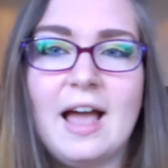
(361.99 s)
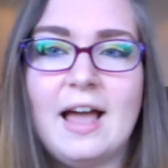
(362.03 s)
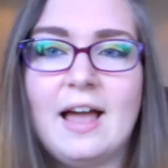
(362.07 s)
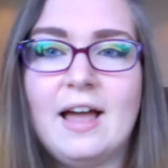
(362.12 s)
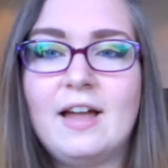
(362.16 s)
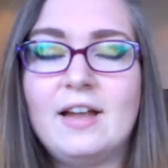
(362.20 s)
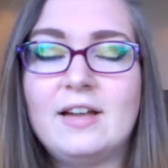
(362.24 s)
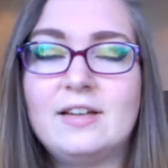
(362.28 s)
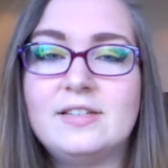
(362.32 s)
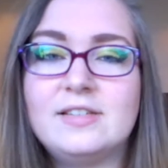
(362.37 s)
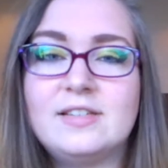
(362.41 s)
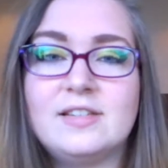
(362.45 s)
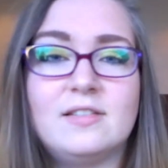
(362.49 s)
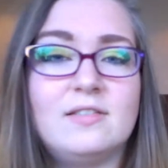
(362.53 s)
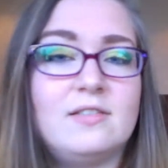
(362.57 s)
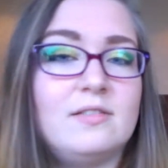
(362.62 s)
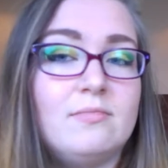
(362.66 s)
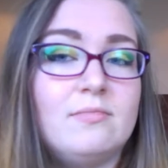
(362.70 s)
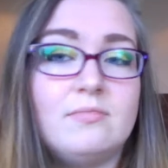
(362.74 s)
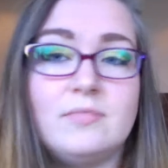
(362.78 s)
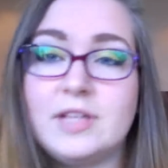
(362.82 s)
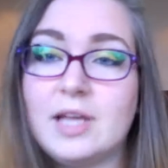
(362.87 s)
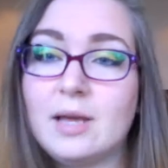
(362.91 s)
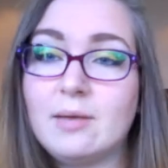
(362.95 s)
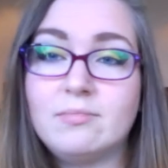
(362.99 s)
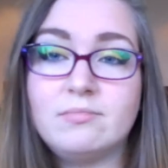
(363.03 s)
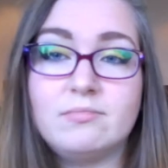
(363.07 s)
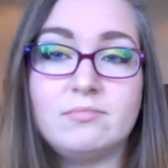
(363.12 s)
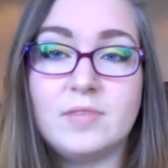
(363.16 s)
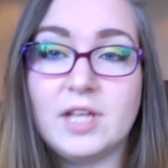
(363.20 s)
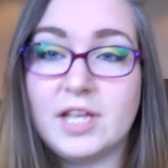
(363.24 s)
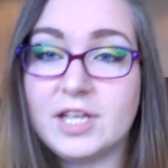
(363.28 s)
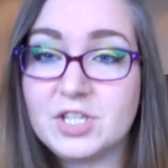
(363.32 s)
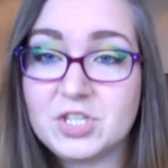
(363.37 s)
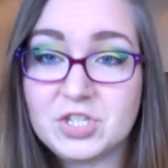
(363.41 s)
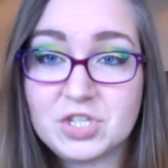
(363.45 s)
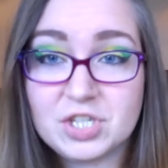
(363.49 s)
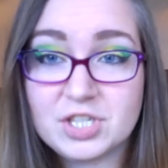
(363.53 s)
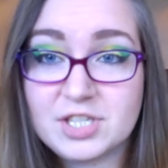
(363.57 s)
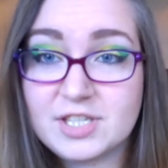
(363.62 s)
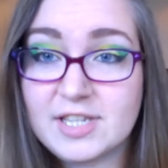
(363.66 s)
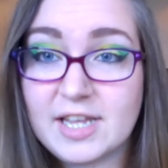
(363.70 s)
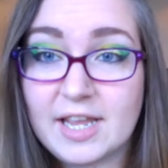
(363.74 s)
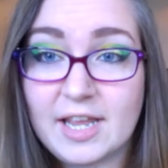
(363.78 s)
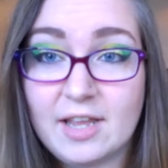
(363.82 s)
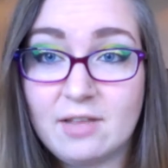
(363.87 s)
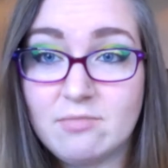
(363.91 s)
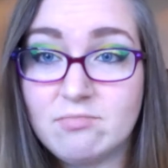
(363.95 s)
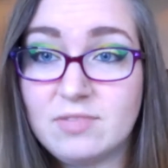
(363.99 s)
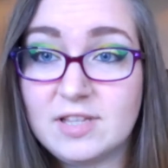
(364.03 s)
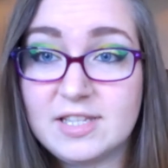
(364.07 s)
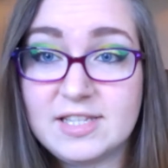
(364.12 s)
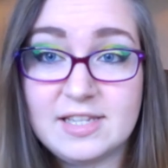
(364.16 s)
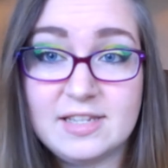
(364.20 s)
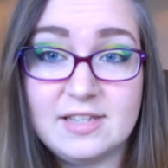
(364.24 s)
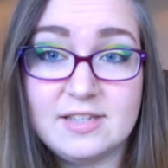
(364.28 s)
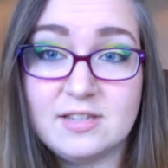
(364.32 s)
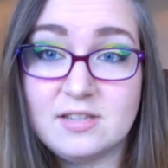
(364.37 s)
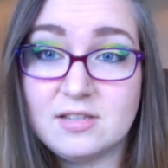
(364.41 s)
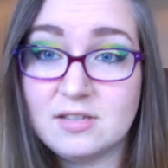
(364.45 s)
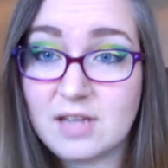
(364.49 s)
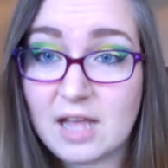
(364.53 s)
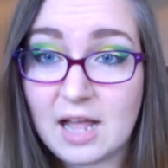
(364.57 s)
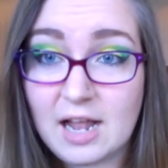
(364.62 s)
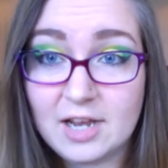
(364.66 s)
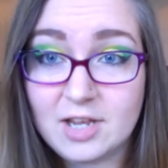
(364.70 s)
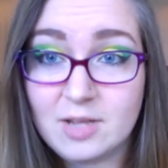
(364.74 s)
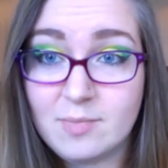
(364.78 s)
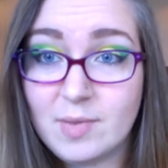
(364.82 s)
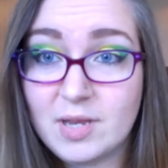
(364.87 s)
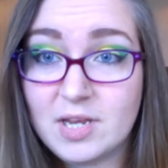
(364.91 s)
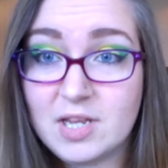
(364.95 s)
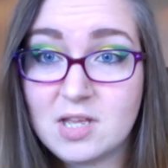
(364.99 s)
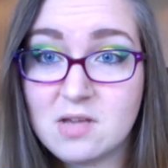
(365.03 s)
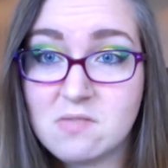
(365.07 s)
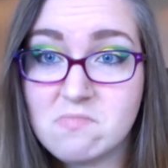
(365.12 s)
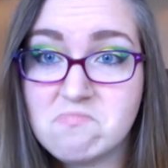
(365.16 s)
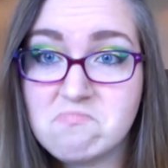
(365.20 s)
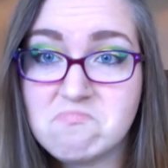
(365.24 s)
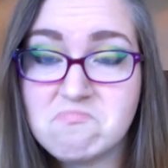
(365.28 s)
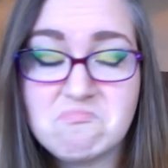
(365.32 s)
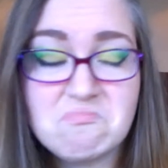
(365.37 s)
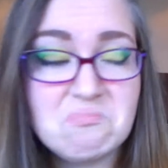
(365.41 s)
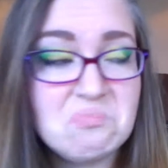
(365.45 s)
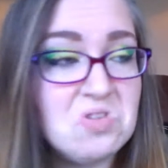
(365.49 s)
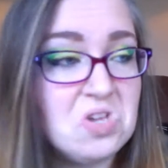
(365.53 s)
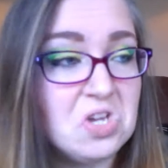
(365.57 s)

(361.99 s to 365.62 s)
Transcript: and yeah, it's just saying this is aluminium,